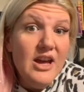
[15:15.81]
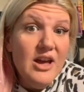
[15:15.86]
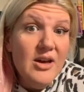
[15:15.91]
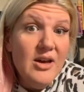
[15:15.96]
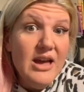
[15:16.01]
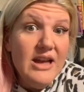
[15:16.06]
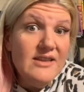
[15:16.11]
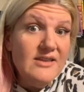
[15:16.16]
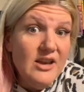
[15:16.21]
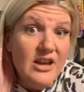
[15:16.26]

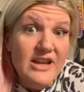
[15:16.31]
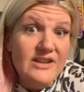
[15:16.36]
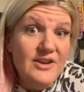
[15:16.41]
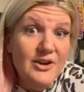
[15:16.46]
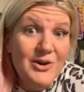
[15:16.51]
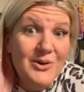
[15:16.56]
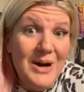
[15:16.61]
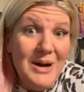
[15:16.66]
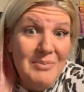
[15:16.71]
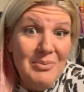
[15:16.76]
It's a
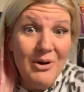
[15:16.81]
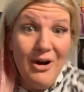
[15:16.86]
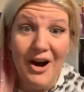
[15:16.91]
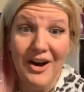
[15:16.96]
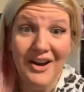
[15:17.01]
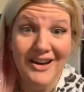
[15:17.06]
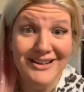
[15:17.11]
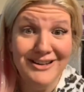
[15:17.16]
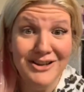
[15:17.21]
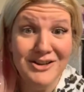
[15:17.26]
great
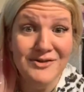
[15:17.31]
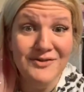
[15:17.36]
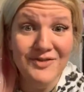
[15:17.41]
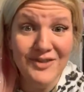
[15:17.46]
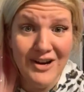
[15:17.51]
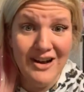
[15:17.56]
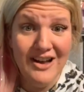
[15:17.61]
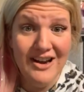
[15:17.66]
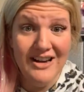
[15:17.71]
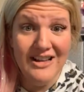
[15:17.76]
product. It's
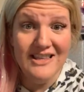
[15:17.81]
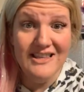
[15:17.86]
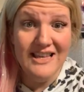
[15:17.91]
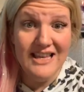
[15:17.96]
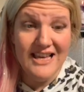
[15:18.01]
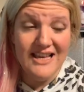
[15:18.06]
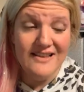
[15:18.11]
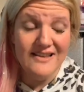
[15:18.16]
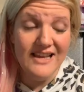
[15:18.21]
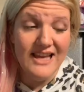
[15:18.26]
fun. It's
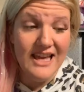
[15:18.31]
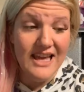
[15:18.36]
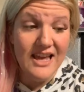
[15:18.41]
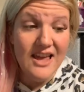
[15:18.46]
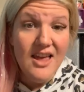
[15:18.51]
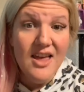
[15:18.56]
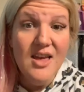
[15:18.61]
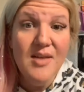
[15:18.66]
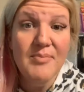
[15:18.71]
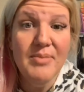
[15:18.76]
easy,
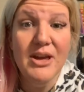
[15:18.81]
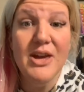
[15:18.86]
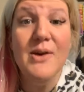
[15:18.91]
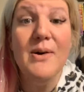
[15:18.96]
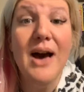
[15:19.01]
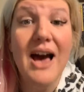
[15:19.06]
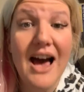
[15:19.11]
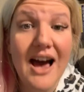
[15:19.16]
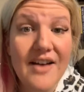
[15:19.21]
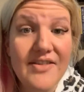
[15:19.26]
but you
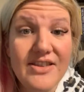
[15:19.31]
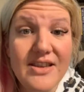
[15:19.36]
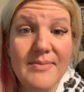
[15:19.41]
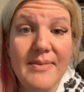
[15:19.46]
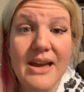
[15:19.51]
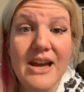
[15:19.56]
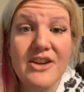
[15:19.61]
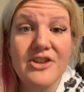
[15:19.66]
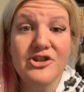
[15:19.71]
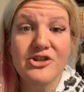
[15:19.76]
have to
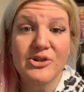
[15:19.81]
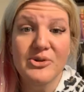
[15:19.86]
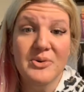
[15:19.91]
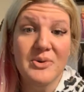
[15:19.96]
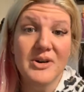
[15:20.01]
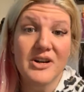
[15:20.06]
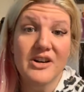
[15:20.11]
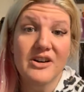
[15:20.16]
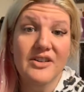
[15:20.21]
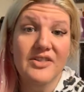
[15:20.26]
make
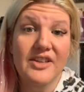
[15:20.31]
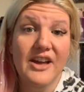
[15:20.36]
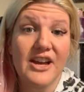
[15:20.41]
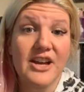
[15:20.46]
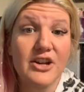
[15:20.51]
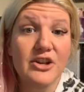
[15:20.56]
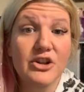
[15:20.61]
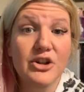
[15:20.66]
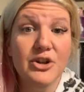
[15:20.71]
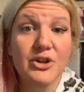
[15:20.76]
sure that
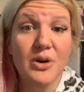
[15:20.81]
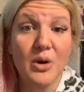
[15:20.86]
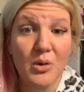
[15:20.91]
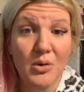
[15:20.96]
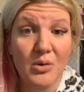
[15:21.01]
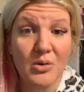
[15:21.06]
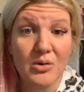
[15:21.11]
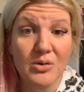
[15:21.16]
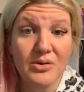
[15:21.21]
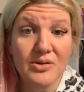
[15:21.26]
your
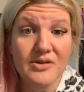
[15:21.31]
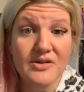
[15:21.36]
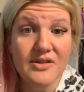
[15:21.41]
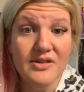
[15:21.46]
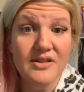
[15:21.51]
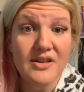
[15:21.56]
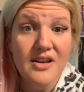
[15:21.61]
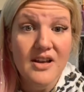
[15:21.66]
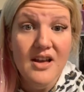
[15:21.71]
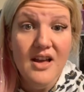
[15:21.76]

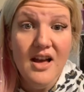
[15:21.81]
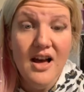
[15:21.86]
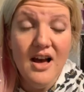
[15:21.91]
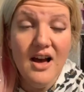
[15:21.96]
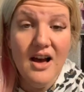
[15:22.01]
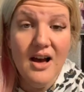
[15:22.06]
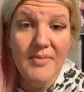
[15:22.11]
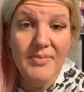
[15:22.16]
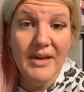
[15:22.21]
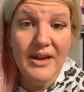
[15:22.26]
goals
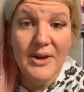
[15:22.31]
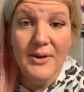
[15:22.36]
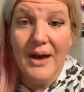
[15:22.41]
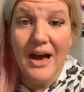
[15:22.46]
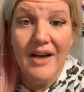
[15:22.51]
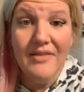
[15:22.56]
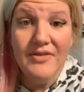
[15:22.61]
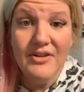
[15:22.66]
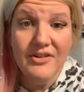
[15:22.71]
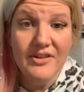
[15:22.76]
that you
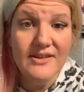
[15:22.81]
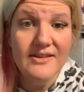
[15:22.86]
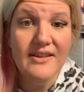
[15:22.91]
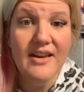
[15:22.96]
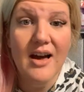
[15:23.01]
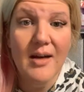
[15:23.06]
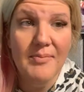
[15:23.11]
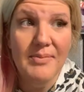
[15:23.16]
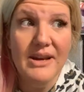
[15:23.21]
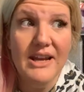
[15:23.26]
have for this
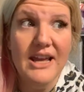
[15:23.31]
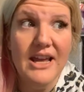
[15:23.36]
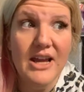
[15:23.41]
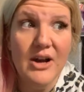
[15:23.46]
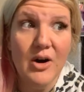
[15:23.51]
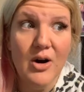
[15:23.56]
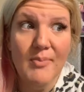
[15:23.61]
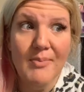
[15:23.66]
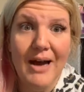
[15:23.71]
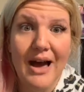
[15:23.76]
company
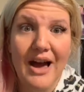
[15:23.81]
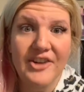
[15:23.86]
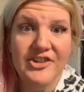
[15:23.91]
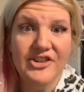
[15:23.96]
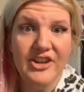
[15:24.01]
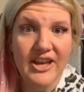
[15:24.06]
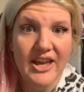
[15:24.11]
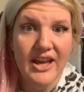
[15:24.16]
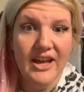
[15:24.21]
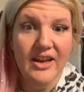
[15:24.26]
are
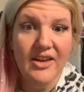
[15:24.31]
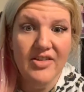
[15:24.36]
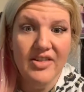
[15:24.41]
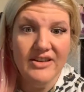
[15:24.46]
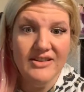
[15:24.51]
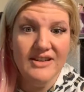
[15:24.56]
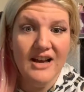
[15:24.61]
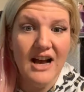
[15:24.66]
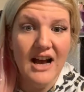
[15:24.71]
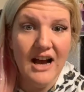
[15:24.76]
matching the
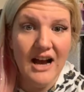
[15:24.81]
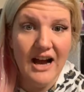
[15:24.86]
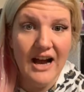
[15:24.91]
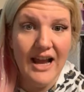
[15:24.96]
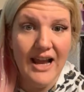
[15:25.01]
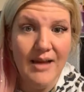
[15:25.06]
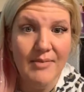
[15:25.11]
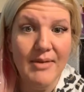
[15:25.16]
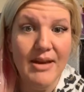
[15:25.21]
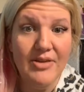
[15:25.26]

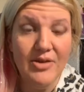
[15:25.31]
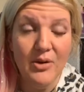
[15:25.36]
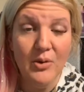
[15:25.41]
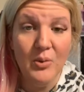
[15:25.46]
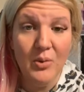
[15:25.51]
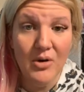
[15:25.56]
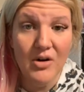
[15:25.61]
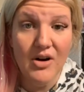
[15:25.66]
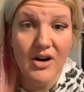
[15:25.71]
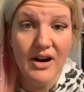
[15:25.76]
time and the
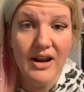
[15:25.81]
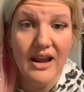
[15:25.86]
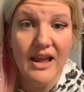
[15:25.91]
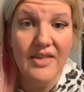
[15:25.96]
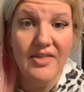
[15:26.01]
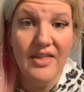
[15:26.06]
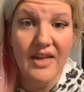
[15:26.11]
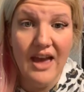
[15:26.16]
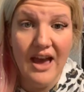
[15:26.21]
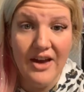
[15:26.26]
work
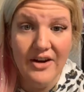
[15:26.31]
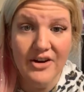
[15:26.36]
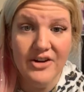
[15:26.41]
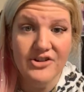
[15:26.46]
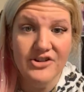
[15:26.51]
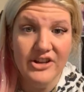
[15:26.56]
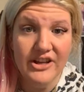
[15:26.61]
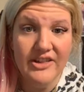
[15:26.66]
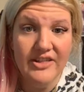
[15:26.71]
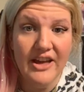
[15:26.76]
and the
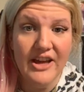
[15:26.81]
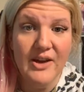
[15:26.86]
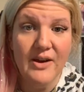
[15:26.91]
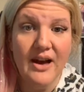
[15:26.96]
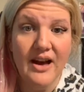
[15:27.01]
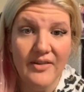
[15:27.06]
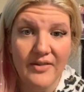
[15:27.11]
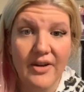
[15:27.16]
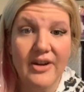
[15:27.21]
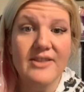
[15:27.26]
energy that you
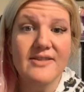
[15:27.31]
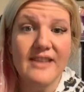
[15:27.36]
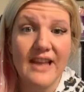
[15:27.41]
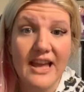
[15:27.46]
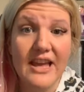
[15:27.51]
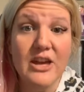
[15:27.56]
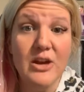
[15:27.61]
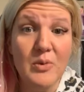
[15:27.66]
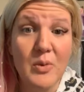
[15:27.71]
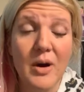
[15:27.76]
have on. Say
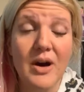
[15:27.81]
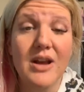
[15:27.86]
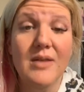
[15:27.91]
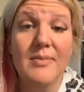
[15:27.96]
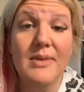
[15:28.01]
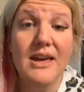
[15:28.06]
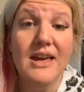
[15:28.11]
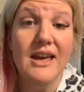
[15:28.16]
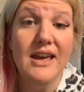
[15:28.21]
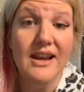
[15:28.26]
you want to
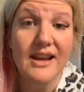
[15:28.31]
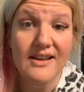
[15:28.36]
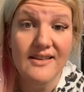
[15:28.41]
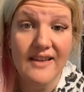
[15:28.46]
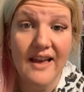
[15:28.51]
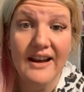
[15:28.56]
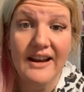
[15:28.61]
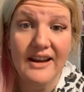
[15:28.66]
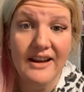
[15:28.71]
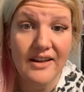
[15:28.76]
be an
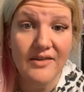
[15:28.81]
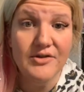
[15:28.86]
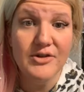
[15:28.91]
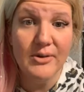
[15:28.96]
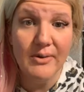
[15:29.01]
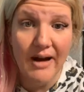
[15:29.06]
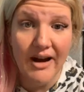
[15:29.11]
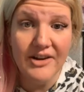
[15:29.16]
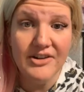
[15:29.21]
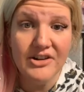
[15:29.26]
executive
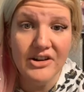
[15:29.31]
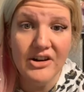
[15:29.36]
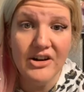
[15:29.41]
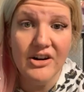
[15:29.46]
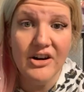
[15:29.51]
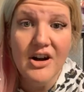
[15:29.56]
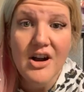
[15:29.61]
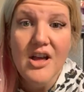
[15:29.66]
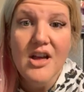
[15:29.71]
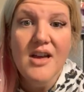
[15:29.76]

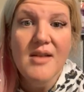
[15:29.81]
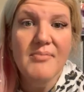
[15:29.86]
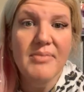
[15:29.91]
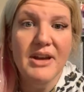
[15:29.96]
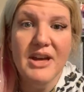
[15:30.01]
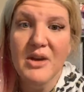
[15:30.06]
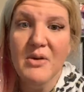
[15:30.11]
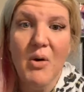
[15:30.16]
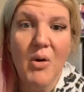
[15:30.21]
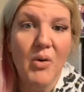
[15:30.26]
director,
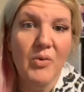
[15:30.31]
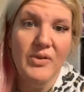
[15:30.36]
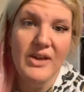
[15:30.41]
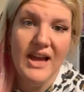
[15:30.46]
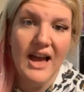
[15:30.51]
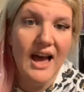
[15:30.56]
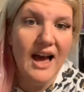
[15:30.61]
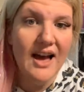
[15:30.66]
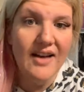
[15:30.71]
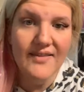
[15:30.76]
but you only
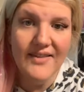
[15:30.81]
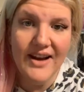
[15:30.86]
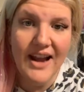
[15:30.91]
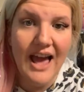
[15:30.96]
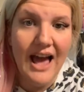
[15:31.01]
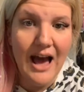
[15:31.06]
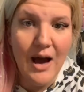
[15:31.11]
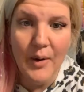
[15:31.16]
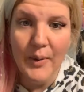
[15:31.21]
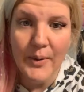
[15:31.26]
have an
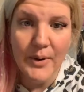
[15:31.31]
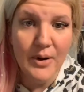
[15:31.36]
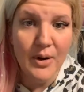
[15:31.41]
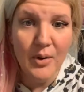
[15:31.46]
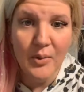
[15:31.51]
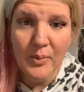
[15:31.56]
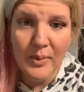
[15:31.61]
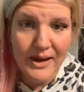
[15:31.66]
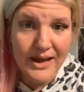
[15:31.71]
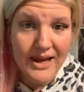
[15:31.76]
hour
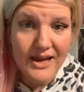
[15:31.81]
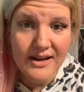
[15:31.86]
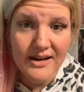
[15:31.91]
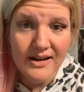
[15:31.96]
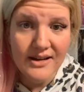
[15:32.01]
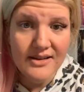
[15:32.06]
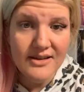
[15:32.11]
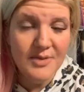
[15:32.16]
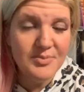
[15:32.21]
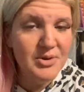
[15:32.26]
a week
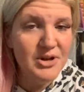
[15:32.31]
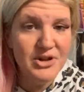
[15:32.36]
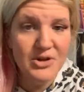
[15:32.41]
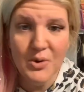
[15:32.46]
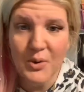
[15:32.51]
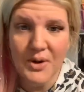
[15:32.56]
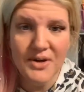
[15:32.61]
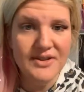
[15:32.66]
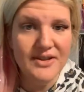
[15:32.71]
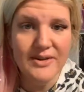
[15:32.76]
to put
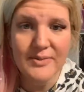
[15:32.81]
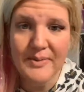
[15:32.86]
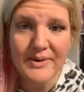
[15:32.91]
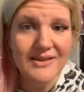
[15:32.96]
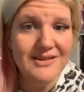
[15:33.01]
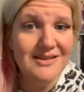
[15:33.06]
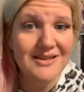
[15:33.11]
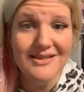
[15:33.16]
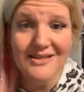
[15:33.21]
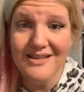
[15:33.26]
towards this
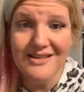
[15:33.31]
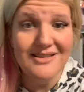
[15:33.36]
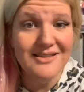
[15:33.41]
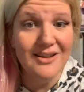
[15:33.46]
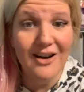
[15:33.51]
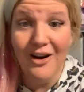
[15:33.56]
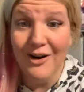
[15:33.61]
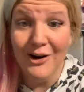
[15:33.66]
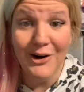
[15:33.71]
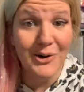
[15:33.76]
business, it's
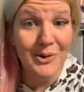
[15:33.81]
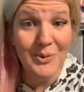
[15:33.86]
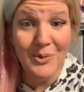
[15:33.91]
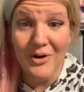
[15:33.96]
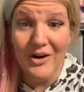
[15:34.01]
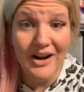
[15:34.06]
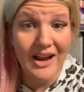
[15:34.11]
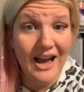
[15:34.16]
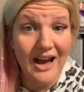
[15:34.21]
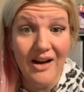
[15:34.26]
not going to
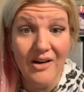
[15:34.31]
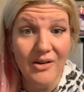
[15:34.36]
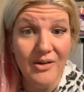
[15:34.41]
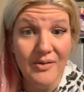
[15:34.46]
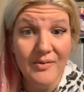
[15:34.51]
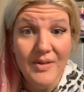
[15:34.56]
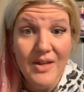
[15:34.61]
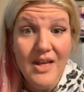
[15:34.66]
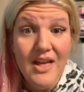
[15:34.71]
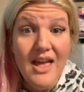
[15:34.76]
work
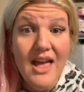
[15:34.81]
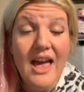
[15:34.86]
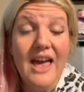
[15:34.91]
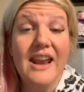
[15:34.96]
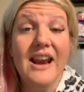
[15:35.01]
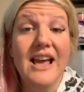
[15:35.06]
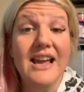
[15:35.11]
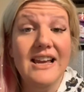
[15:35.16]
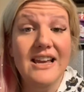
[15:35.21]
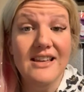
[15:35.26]
out.
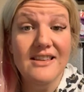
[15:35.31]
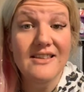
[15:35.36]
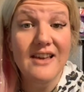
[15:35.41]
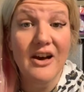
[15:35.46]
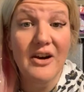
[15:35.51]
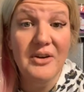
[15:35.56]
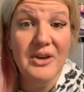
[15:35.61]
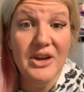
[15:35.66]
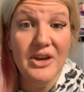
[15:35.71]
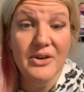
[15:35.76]
And I can
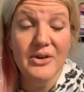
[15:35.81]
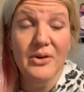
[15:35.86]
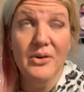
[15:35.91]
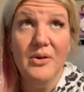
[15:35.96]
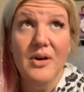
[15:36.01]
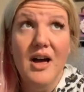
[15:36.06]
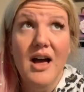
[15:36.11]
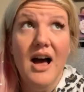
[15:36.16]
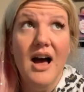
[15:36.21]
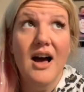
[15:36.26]
tell you,
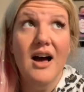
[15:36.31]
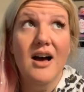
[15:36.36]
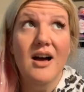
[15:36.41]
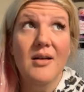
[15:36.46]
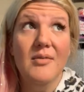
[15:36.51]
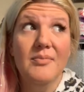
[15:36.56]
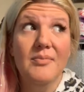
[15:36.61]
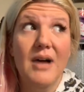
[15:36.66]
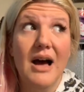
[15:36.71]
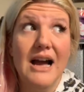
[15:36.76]

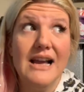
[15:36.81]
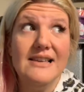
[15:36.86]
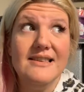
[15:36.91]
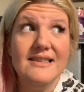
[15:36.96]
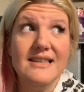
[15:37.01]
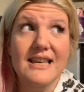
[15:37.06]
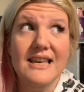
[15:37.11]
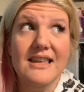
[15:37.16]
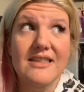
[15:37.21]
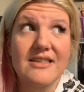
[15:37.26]
I
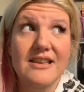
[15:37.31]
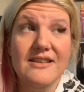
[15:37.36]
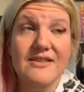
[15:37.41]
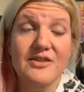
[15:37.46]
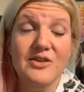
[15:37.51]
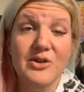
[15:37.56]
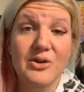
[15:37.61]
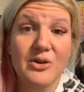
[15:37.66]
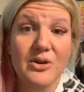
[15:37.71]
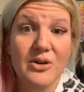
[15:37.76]
see these
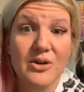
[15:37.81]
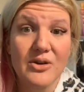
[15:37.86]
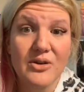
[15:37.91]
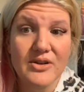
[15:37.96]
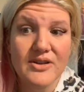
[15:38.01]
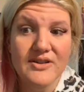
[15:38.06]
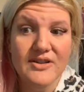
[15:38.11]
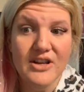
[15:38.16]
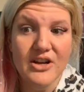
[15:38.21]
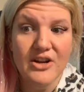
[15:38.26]

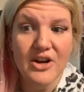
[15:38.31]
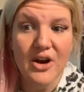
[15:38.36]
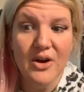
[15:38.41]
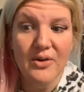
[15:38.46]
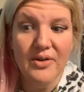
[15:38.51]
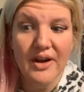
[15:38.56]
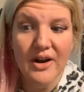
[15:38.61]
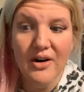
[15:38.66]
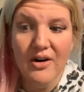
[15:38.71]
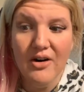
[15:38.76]
girls,
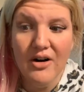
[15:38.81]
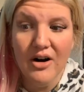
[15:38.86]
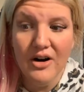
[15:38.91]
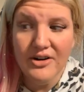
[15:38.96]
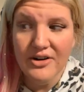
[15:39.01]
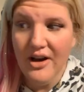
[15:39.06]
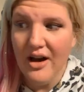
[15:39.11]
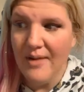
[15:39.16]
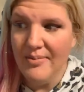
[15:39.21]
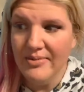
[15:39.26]
that are
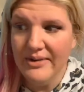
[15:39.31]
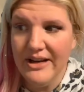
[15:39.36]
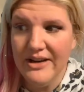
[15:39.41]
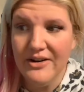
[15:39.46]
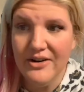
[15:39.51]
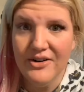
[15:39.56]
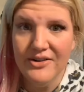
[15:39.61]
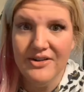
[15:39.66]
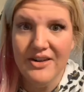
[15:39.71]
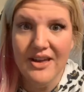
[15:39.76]
top
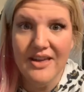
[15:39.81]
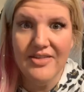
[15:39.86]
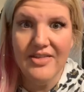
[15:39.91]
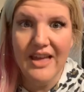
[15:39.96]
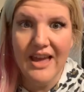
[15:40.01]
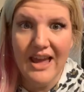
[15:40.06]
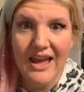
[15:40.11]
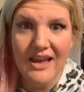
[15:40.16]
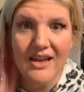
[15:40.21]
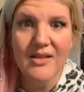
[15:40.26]
leaders, and
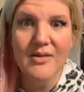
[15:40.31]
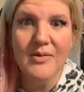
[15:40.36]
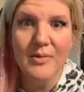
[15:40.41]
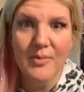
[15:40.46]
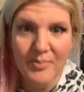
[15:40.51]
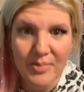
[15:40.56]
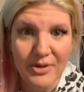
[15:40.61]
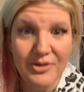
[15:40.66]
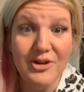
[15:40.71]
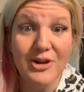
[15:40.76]
they
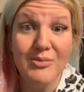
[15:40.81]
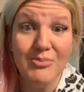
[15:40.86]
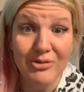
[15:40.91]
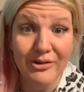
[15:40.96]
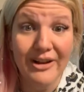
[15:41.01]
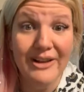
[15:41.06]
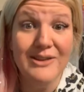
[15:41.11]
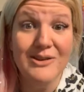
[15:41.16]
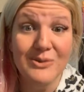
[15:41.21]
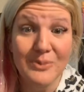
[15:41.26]
put their
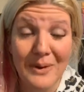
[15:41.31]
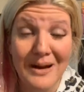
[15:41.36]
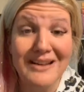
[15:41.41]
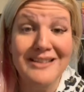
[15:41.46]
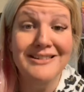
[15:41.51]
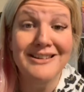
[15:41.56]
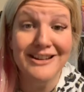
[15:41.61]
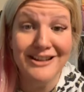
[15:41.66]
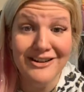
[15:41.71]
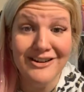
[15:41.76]
blood, sweat,
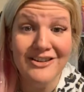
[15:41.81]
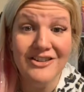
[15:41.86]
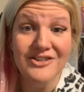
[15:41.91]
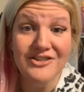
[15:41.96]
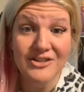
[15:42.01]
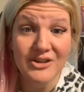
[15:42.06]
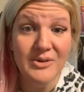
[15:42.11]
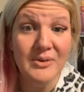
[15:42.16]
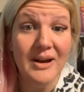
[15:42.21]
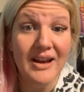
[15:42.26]
and tears
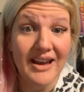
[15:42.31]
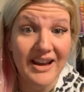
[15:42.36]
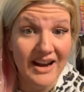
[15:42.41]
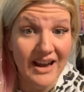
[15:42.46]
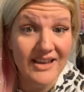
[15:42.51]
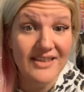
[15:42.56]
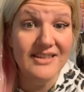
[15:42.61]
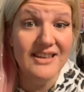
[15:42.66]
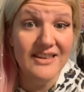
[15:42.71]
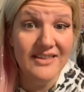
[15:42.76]
to it. And
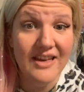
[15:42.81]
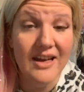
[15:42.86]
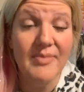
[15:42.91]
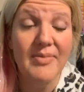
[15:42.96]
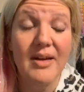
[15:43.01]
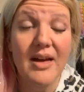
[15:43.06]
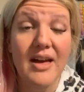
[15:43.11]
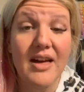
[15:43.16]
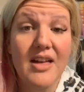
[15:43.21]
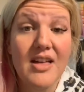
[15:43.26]
I see them
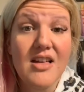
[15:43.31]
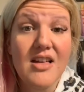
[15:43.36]
that